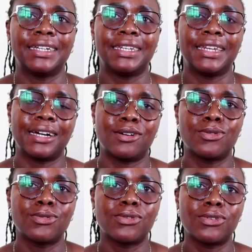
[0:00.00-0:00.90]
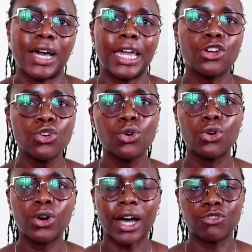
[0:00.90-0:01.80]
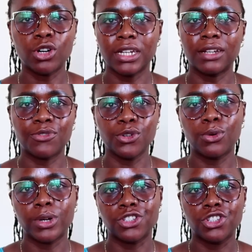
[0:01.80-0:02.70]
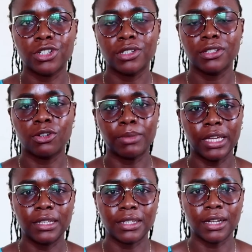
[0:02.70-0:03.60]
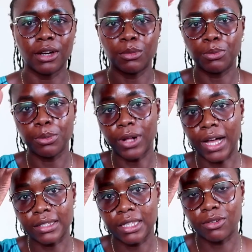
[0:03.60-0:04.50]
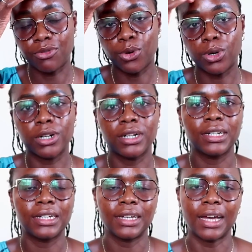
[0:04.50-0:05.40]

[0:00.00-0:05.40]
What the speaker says: Now, I know I've gotten a few questions on my Instagram and people asking for